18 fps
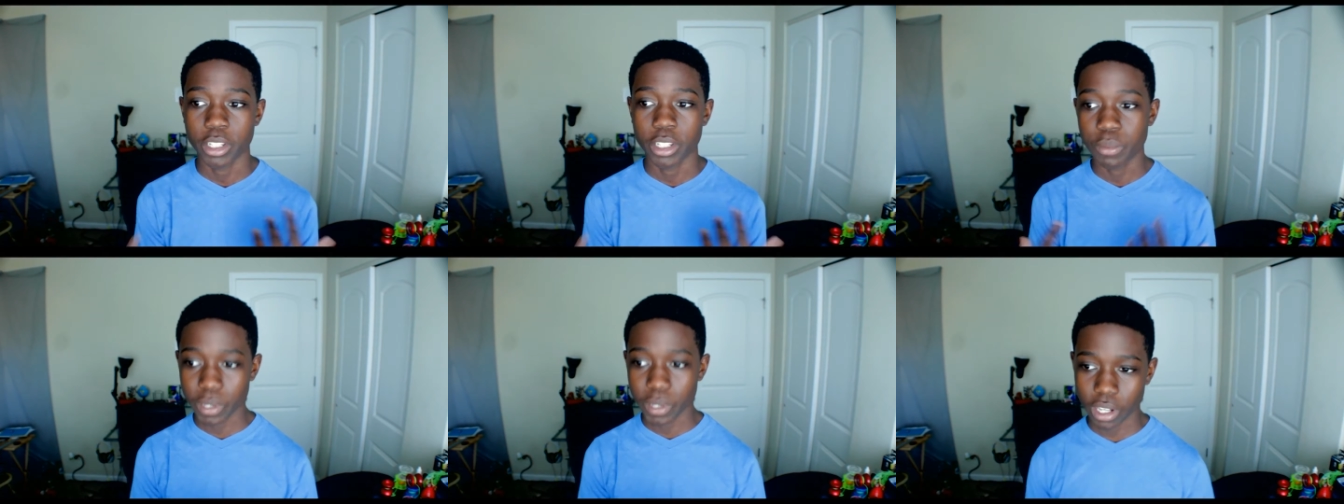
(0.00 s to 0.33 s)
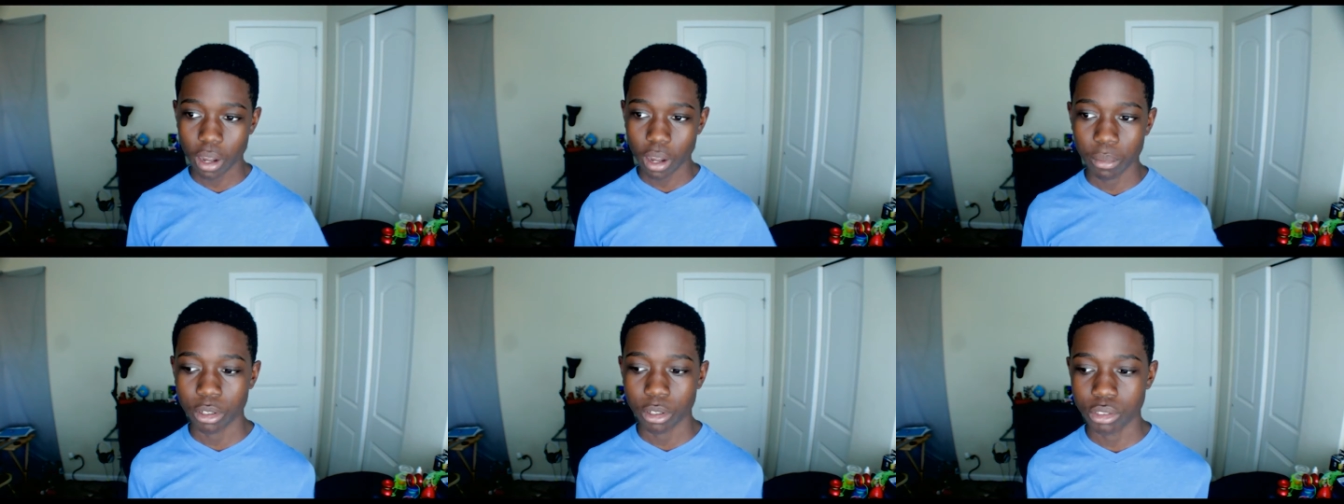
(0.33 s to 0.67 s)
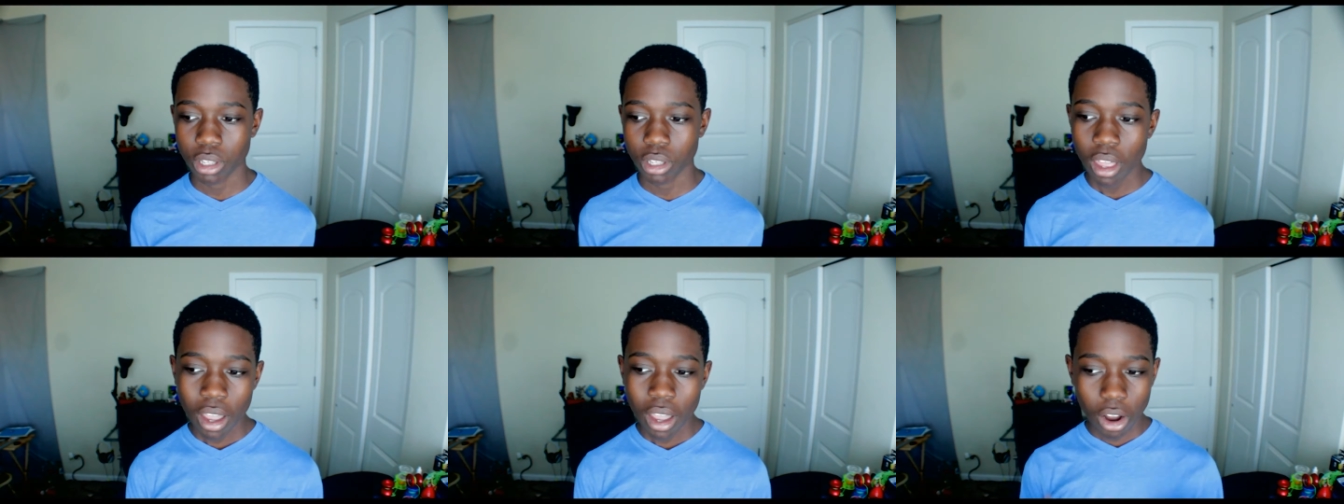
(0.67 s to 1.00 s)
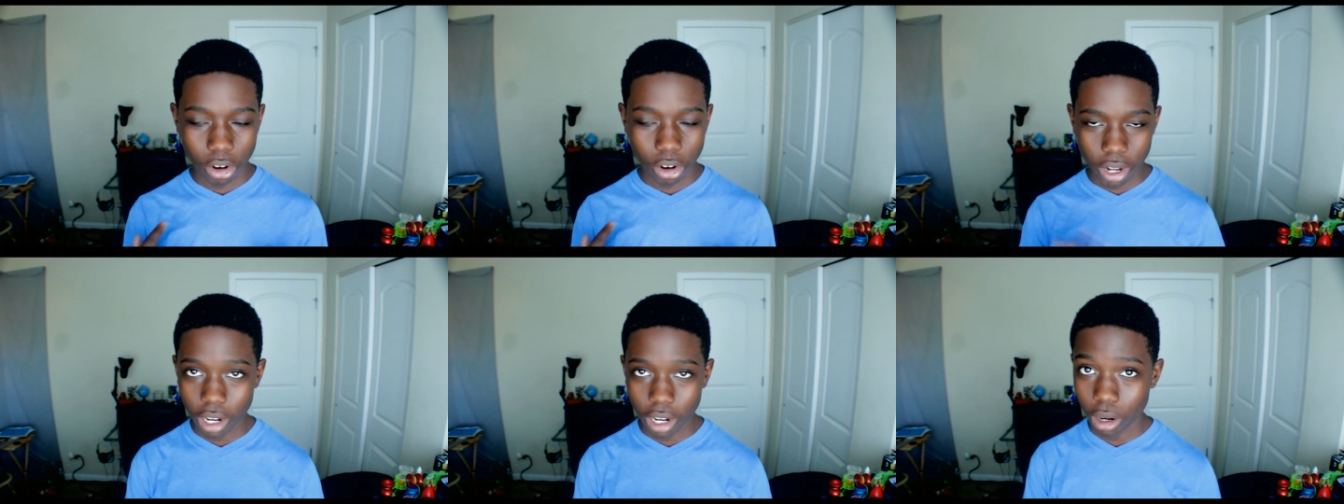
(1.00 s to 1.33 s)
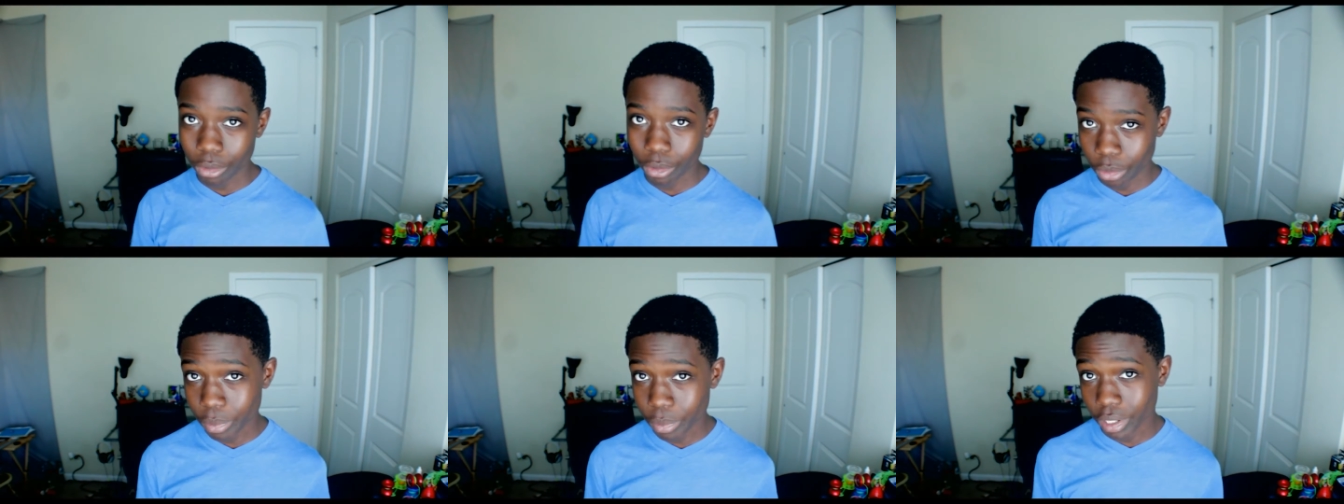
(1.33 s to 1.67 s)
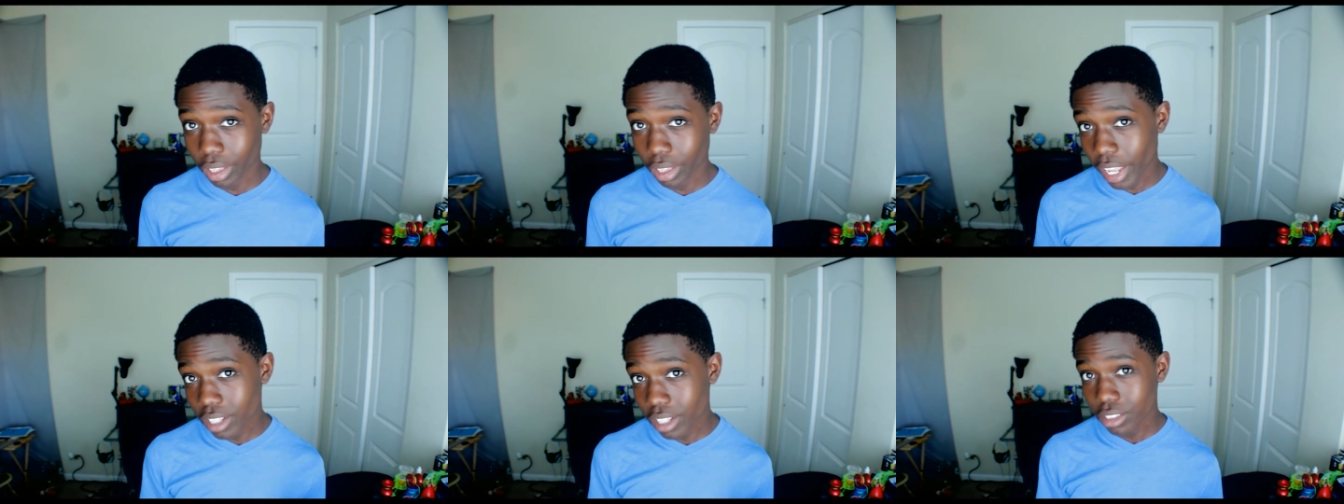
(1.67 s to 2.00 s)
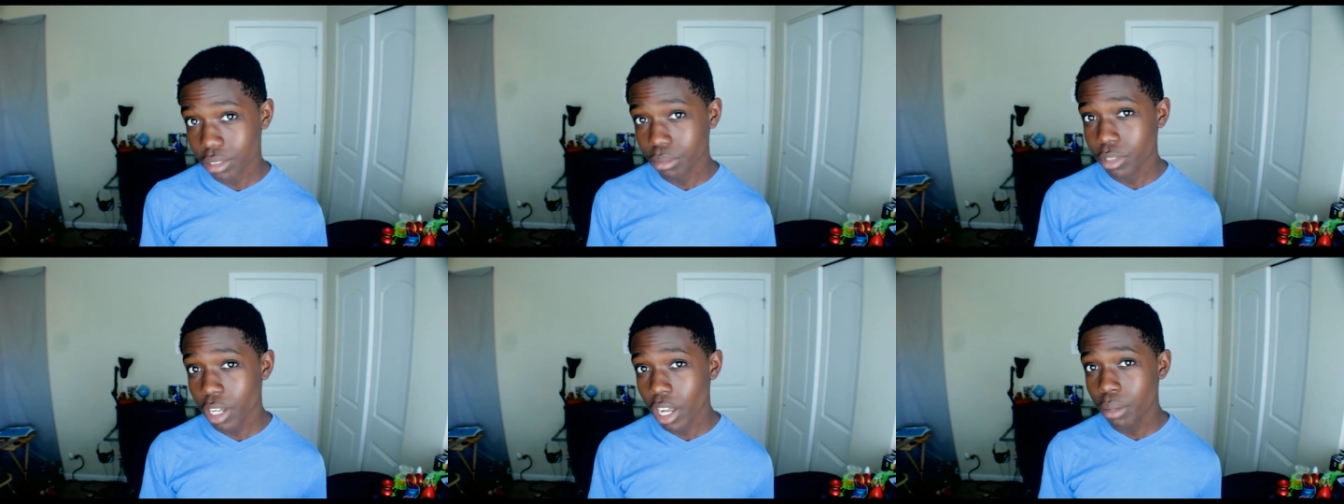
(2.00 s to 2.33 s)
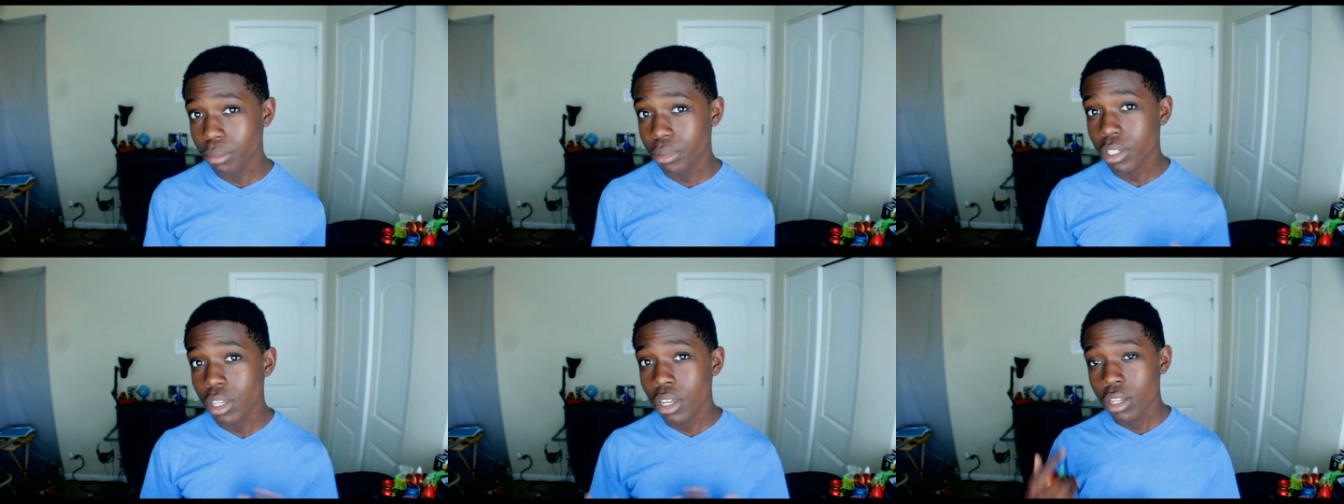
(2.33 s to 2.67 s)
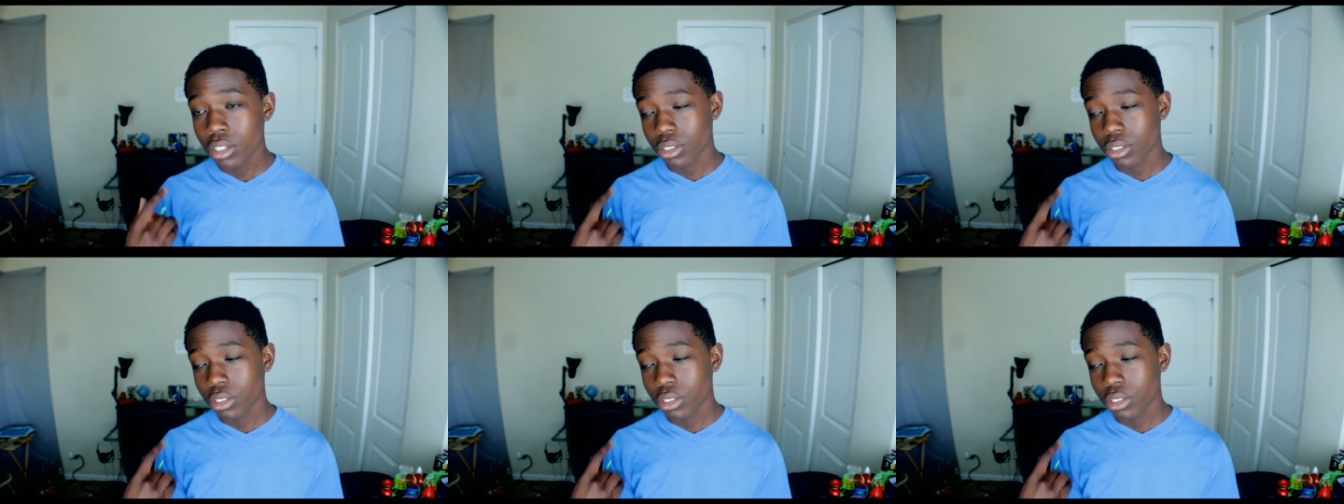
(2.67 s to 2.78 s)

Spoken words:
my speed combos, are kind of hard for me to land sometimes,